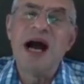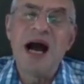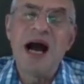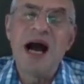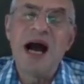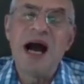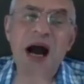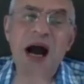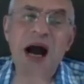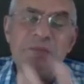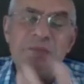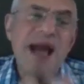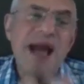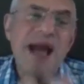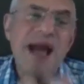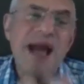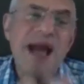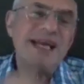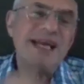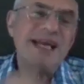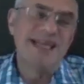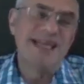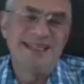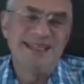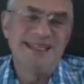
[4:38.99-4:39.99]
unpack
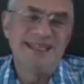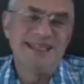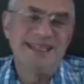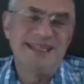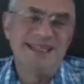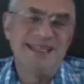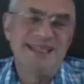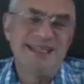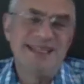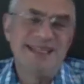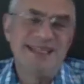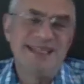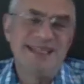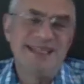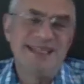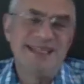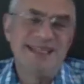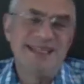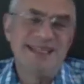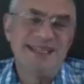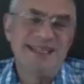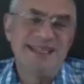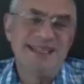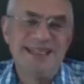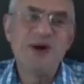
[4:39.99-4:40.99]
it,
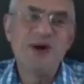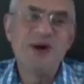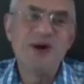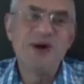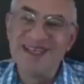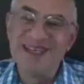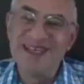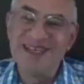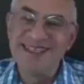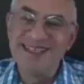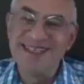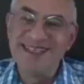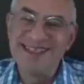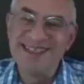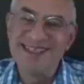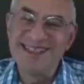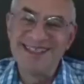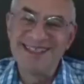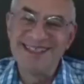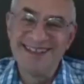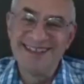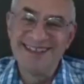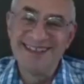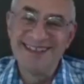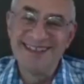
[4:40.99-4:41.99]
it
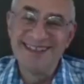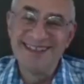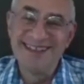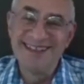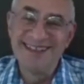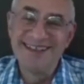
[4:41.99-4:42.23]
occupies